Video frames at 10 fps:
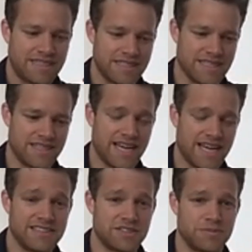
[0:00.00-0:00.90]
And that
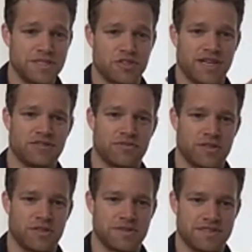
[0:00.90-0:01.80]
needs to be
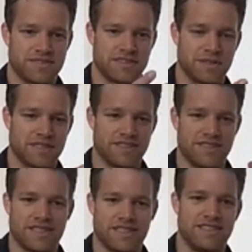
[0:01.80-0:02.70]
transformed, typically
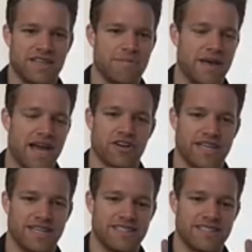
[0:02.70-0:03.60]
cleaned up,
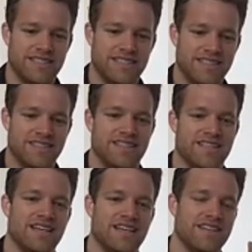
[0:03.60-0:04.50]
aggregated. And
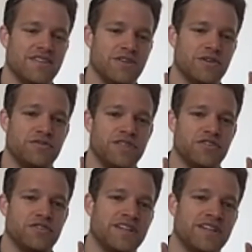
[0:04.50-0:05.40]
then those
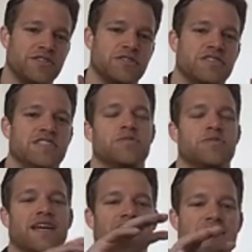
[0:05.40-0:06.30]
feature values need to
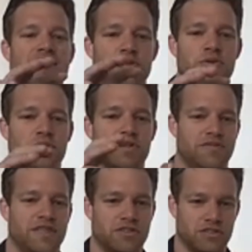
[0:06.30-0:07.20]
make it into the
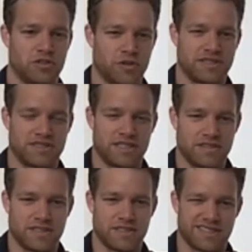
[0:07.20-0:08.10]
feature store itself,
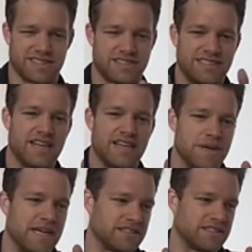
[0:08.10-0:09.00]
like the
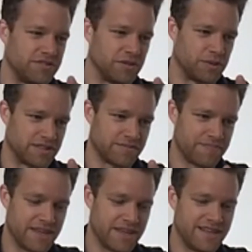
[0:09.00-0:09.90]
database, if you will,
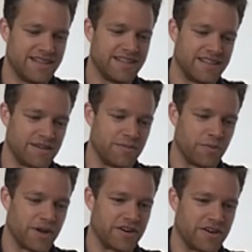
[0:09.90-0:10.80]
um,
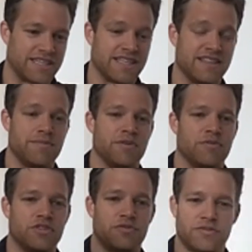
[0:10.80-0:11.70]
where it can then be
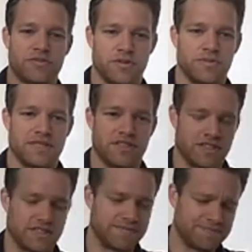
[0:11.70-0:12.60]
retrieved from later
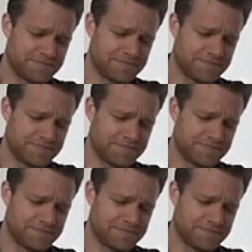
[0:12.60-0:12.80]
on.